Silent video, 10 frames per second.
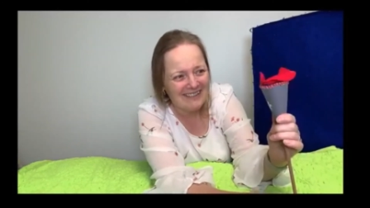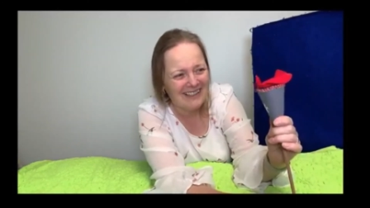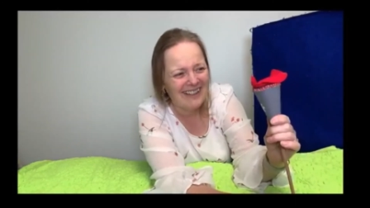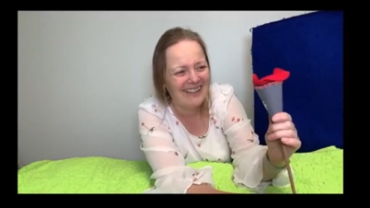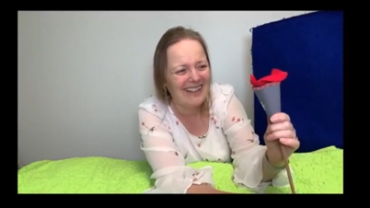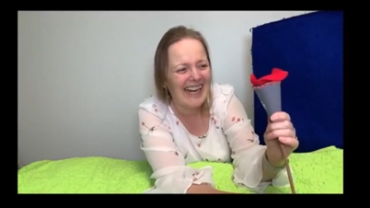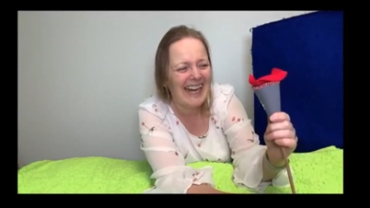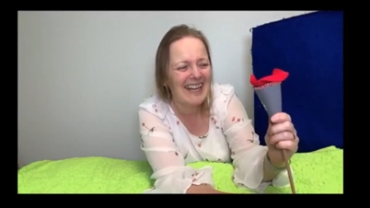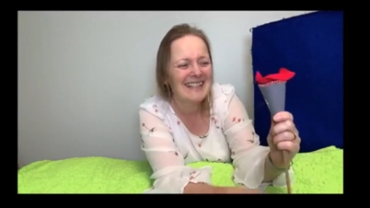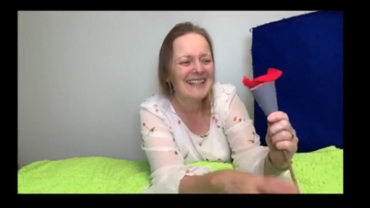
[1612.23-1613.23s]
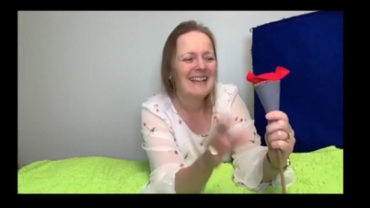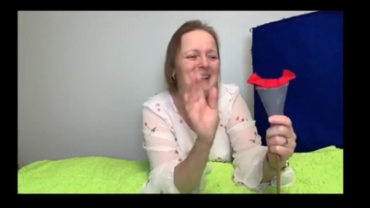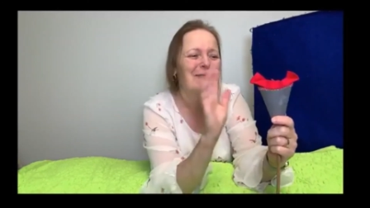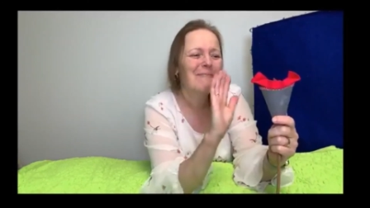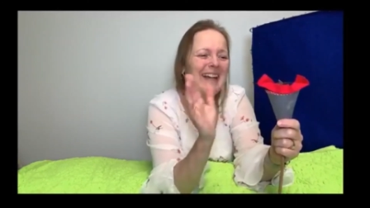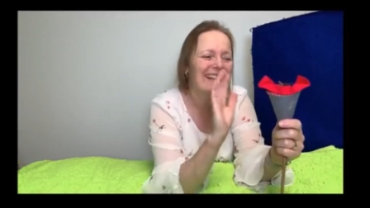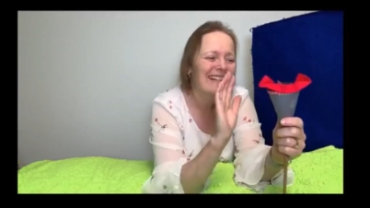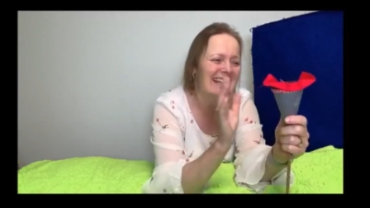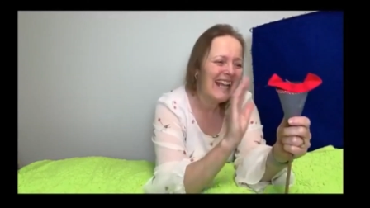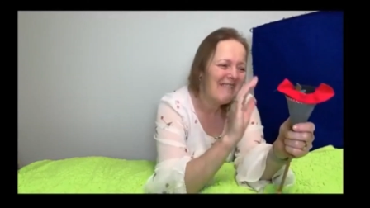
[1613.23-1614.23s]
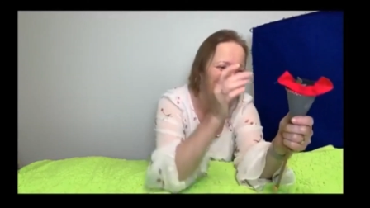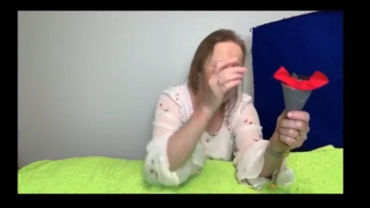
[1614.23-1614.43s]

All right. Bye, Sammy.